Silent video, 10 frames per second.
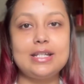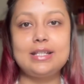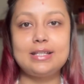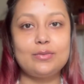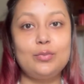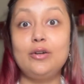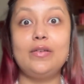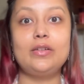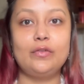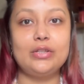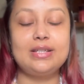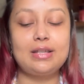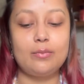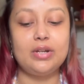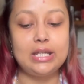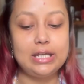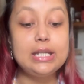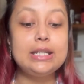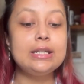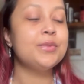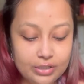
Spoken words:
It's perfect for the summer heat.